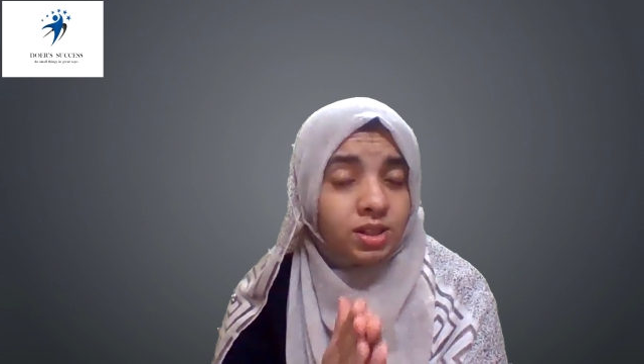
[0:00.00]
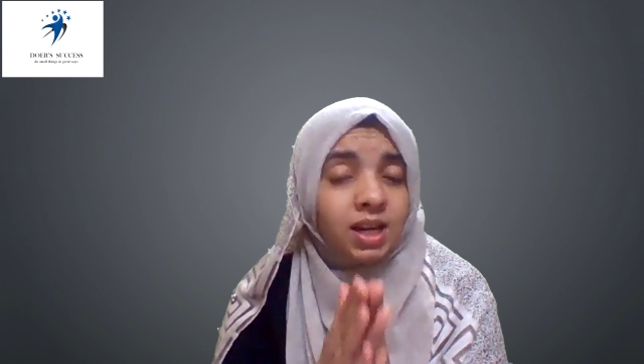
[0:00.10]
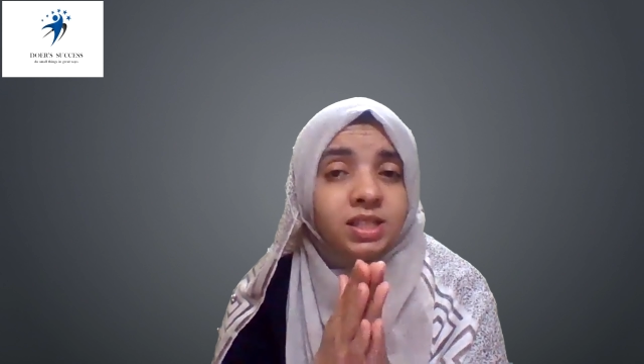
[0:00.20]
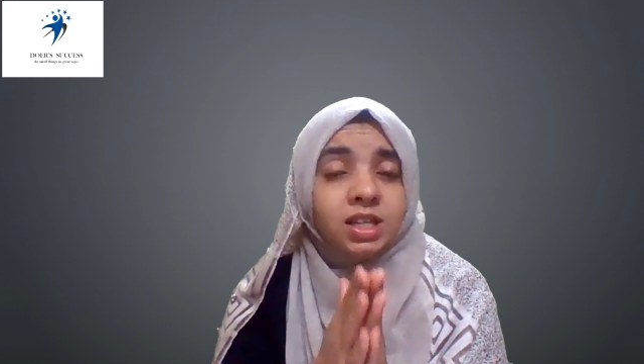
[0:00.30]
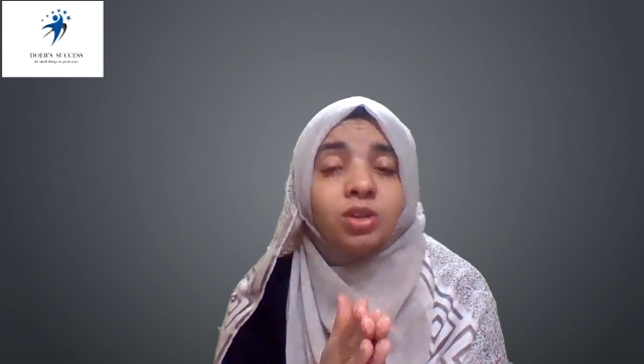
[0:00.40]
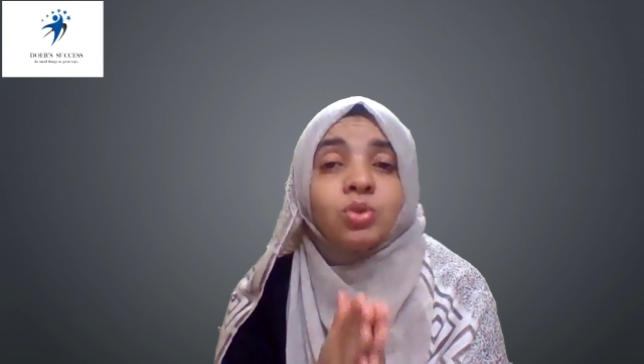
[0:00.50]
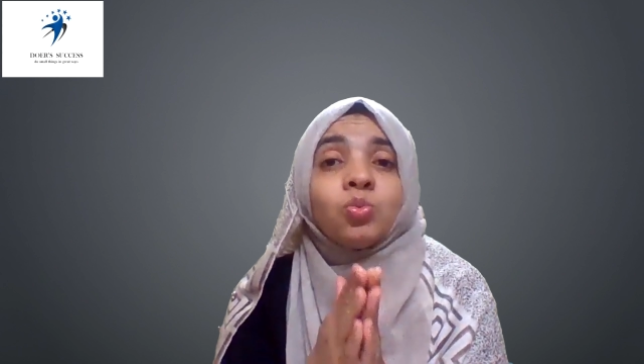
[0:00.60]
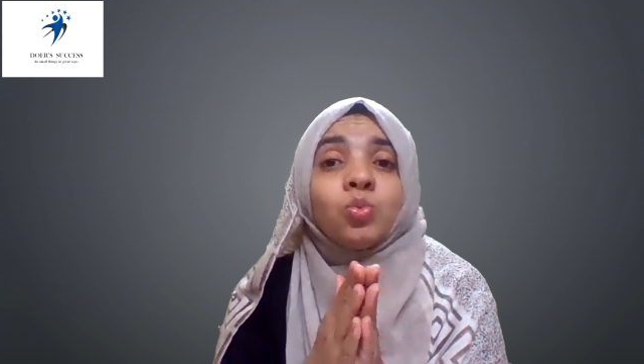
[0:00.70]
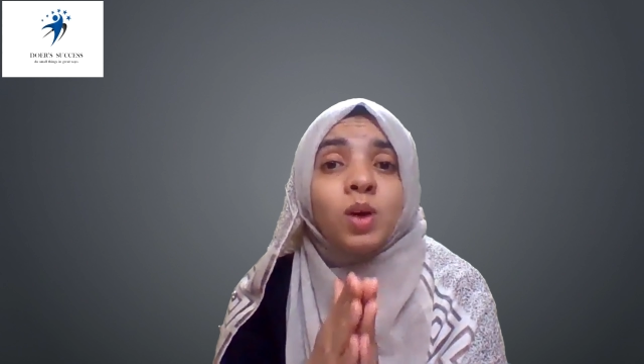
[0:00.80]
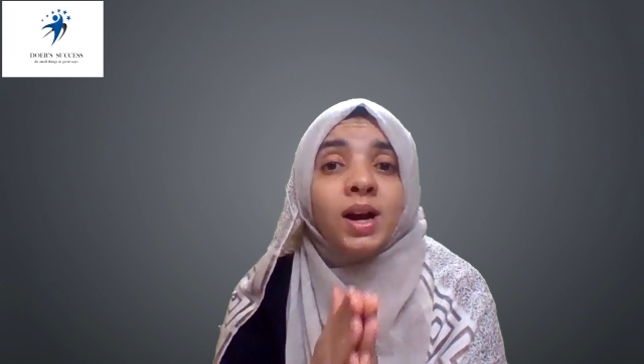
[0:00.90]
I'll tell
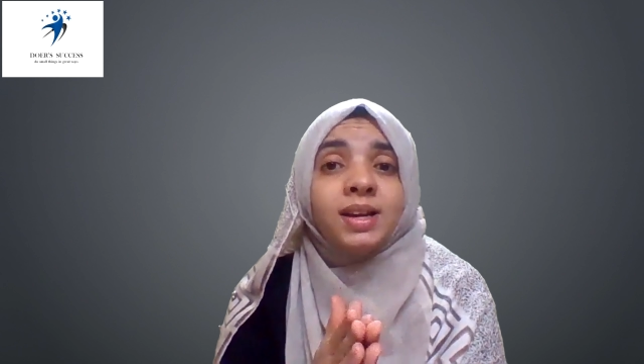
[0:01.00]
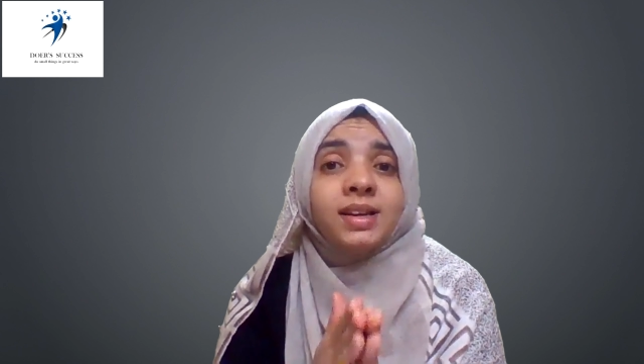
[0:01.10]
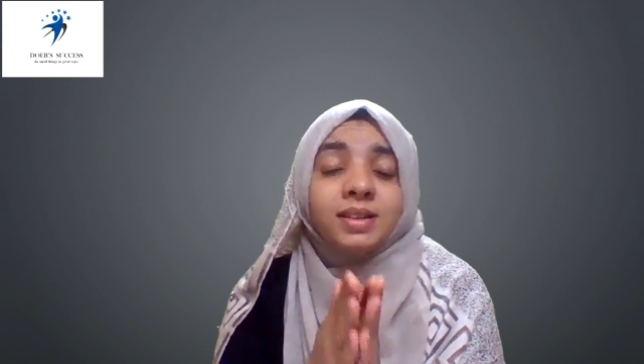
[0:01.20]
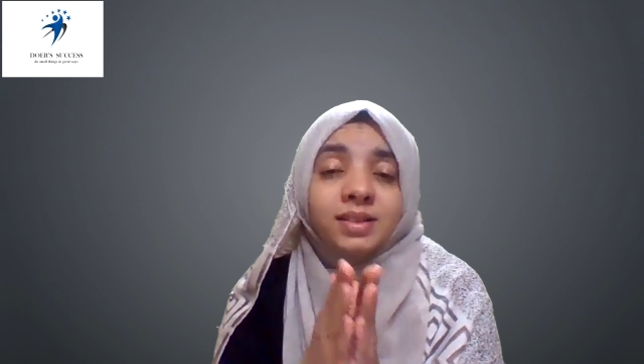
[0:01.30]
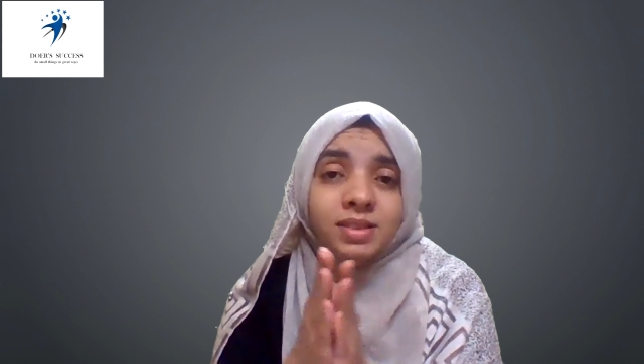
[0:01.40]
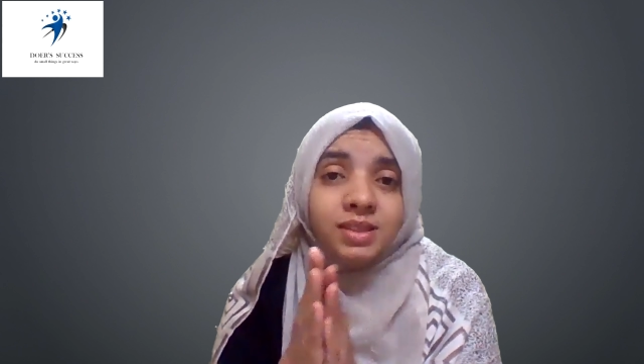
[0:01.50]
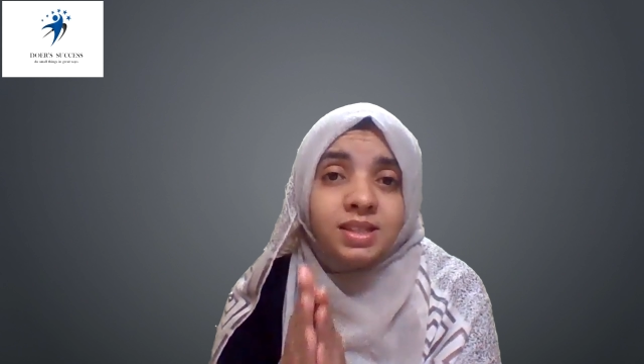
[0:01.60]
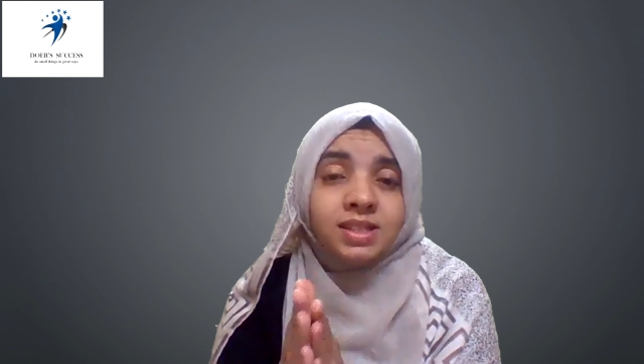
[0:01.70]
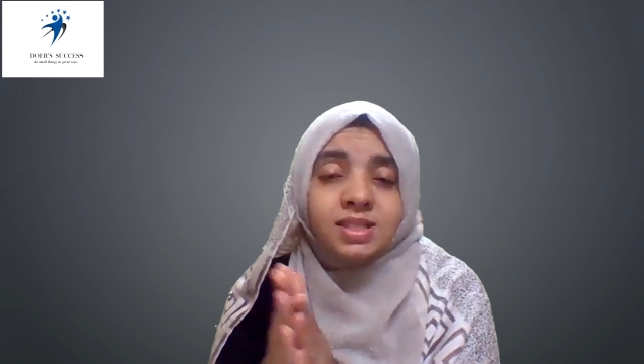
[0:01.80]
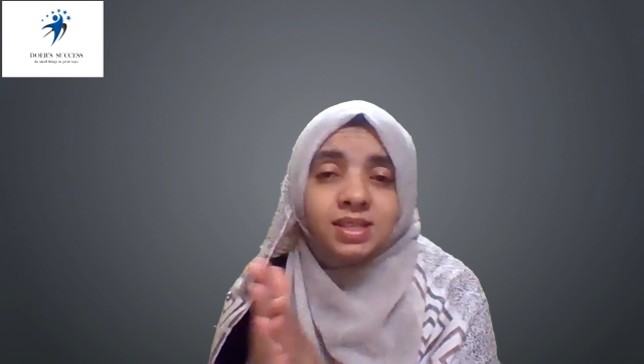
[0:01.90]
you why
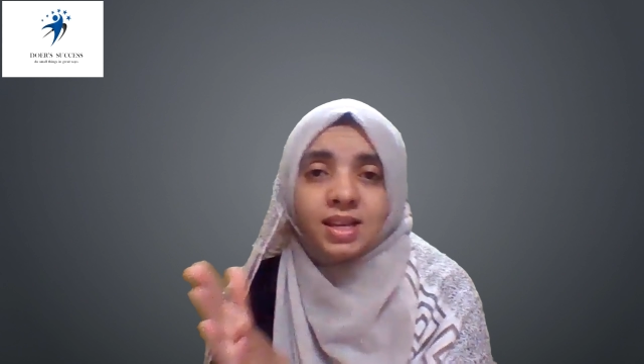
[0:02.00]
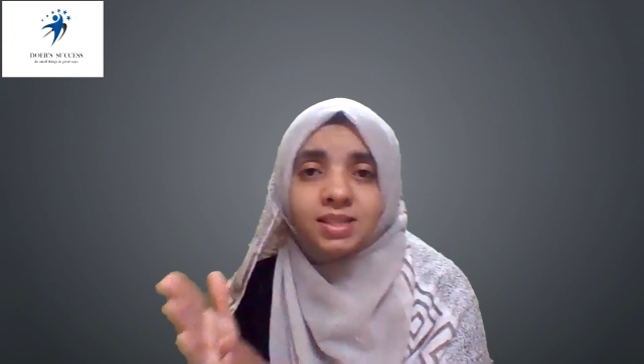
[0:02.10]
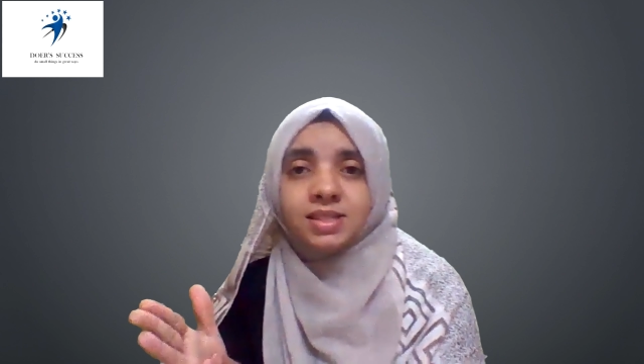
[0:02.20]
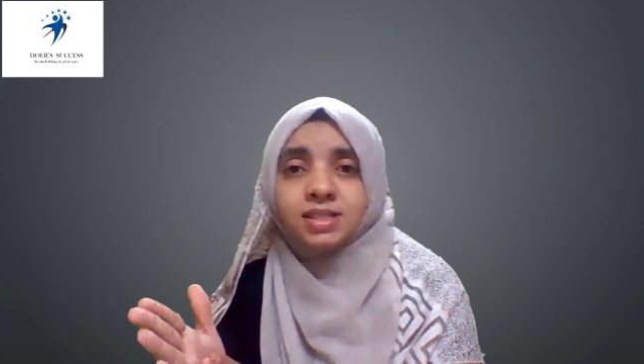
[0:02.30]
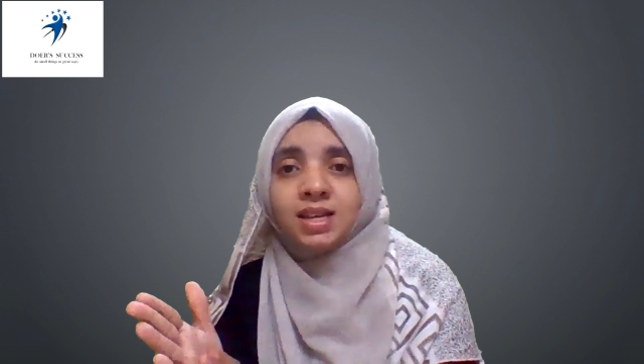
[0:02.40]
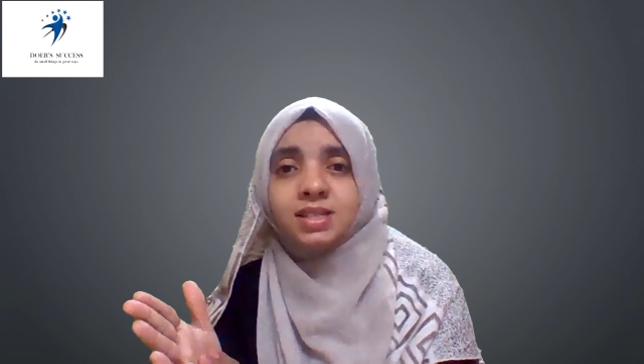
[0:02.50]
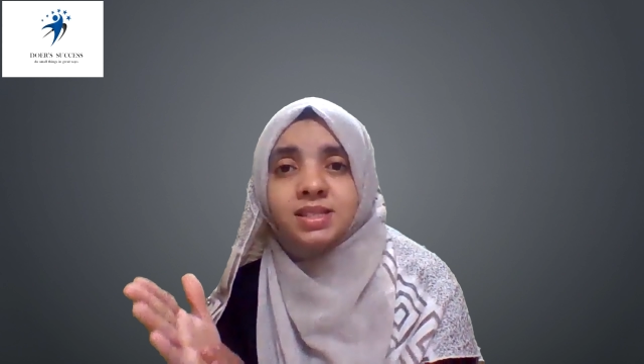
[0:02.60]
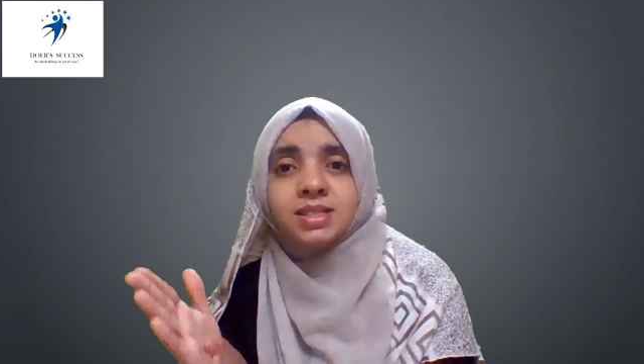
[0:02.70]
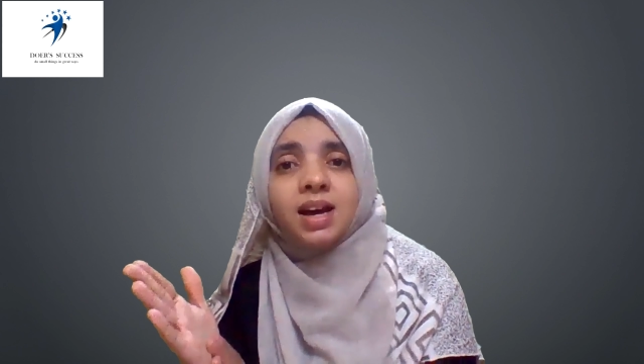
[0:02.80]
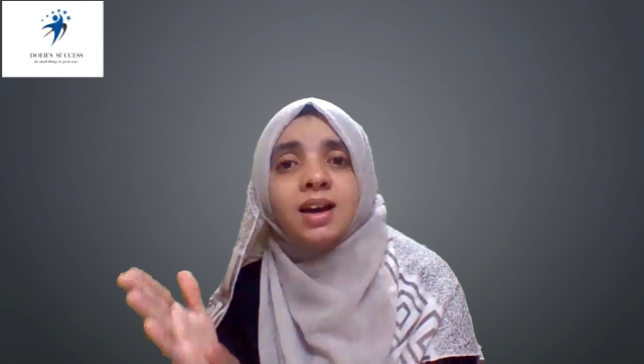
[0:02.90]
these
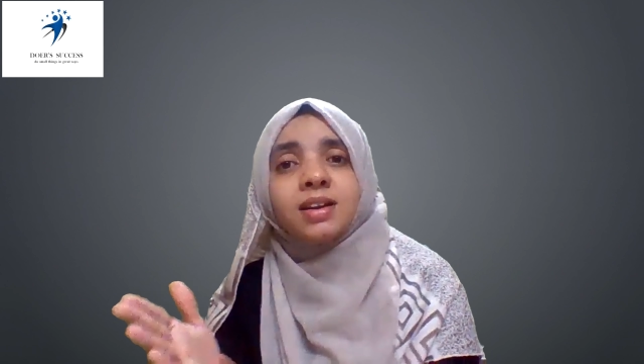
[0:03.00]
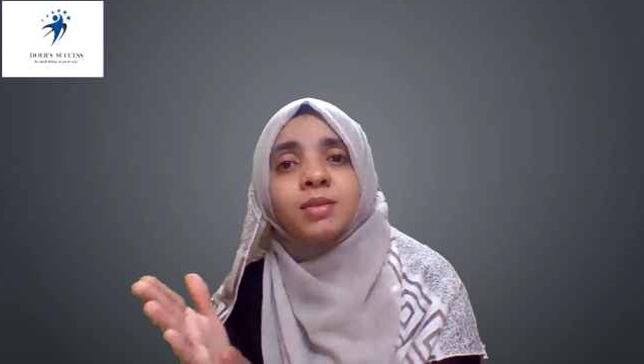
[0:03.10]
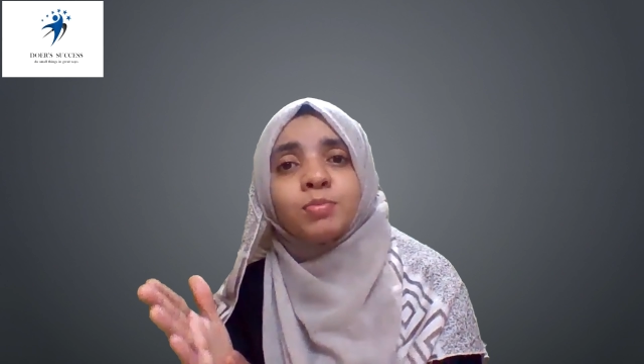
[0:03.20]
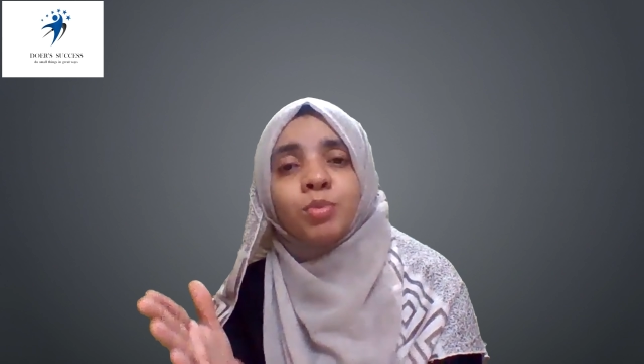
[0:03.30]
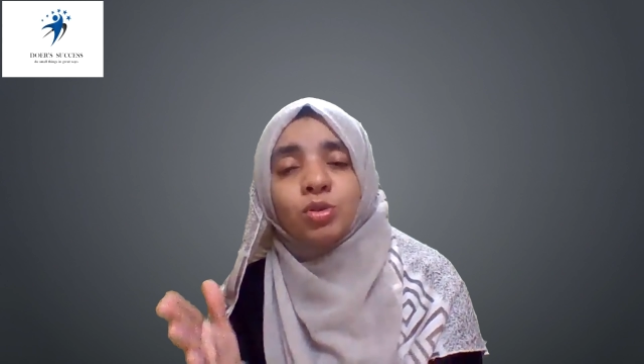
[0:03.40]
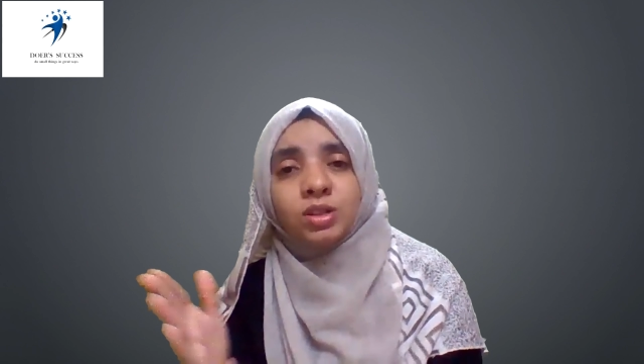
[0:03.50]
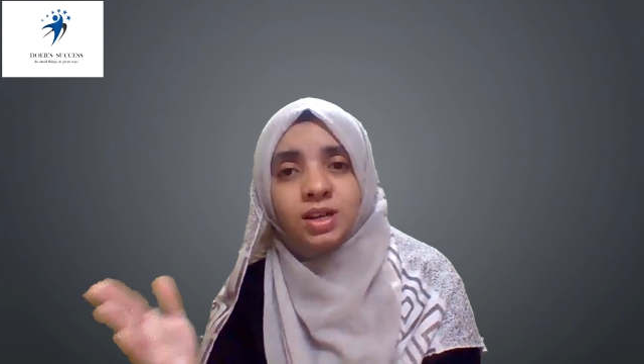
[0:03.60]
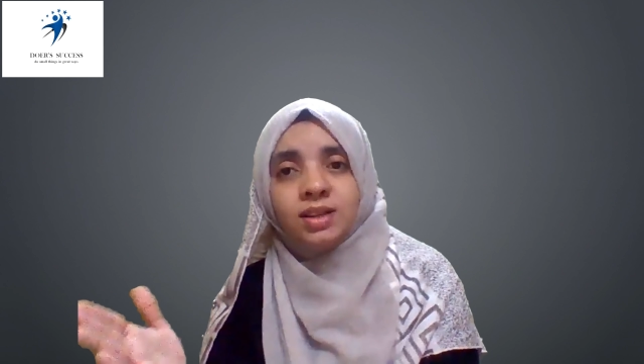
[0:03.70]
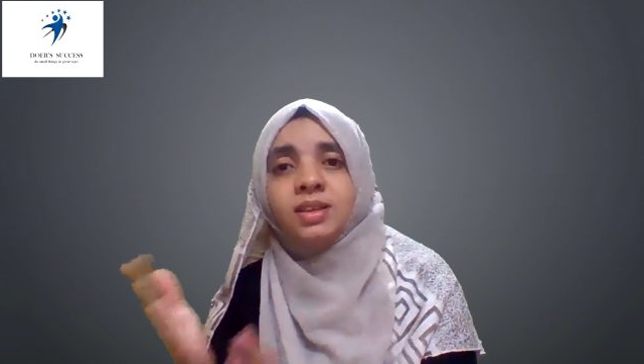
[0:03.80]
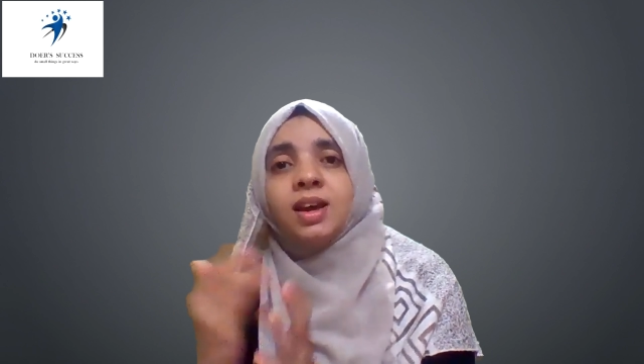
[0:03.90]
exercises are important
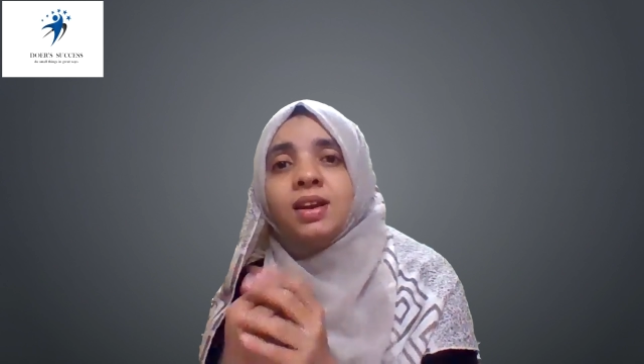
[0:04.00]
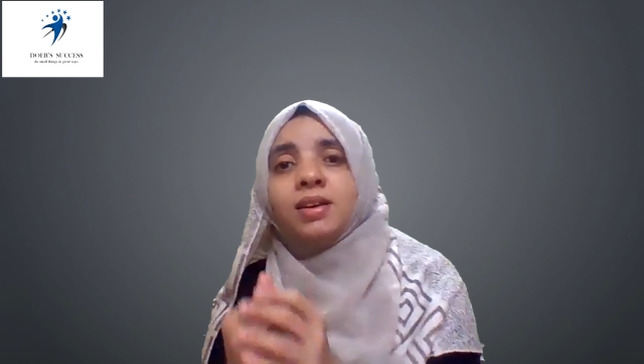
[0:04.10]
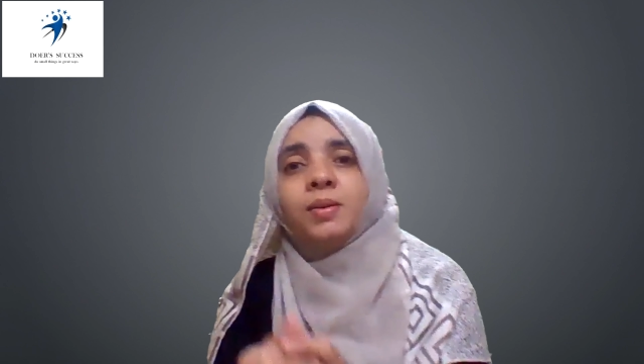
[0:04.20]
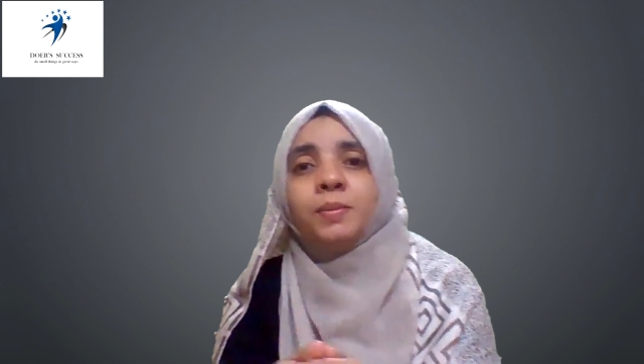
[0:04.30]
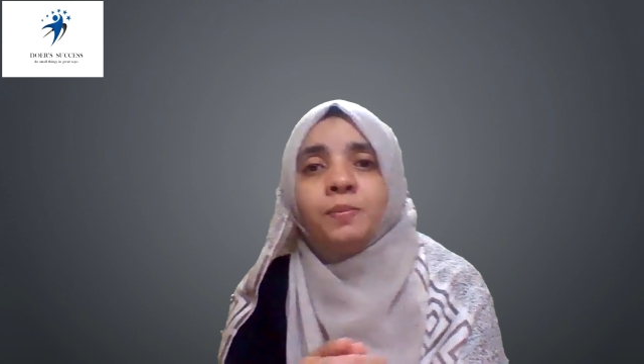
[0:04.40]
at the end.